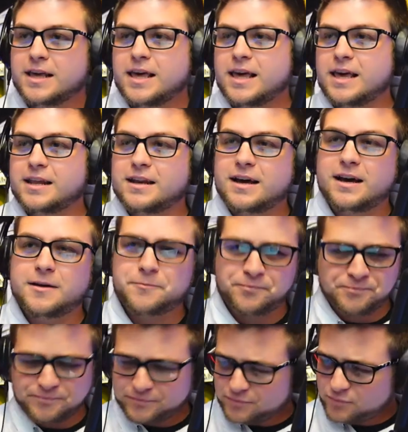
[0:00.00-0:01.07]
And uh,
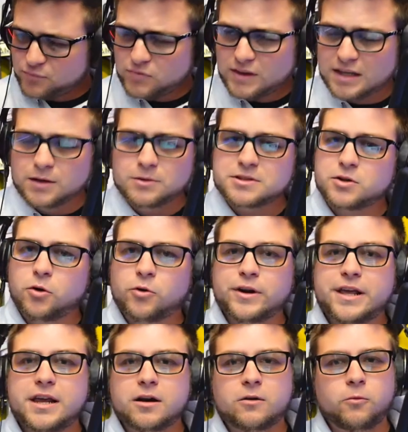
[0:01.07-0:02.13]
it was cool
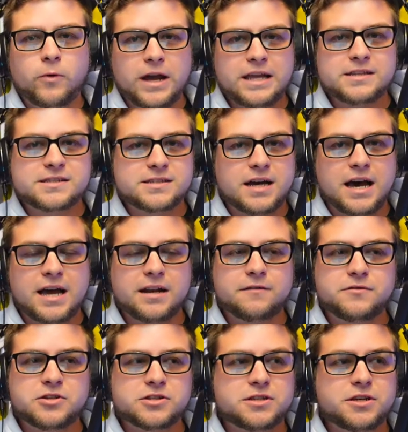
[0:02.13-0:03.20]
to hear Wayne's side of
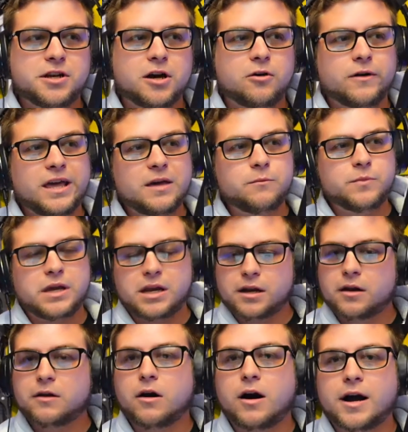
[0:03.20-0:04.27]
just you know him being
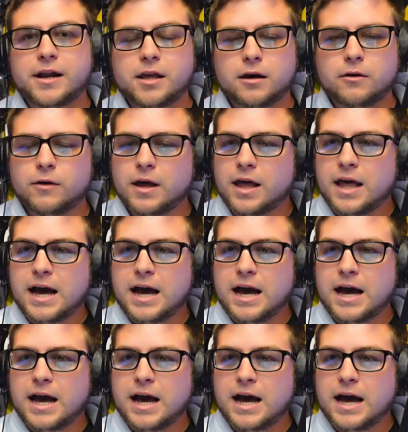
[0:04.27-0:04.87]
an audio